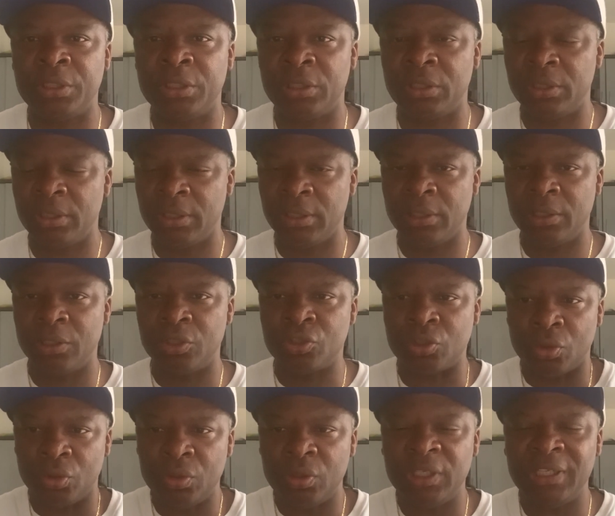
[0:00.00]
And
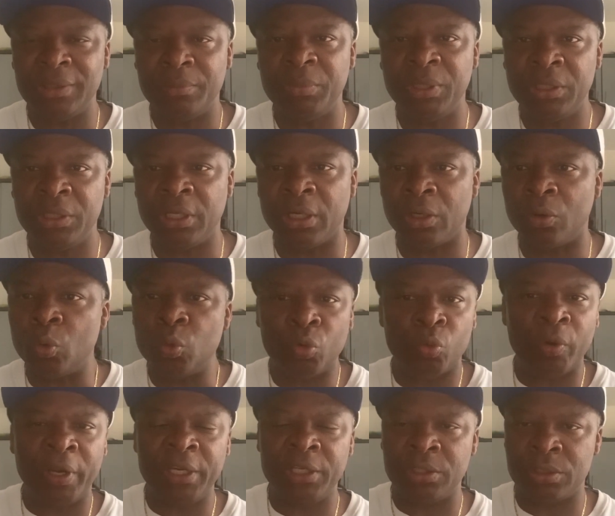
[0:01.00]
so you need media, all the
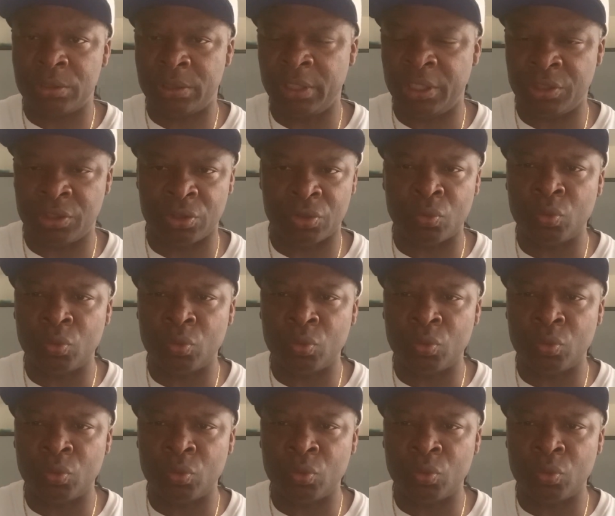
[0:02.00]
radio stations,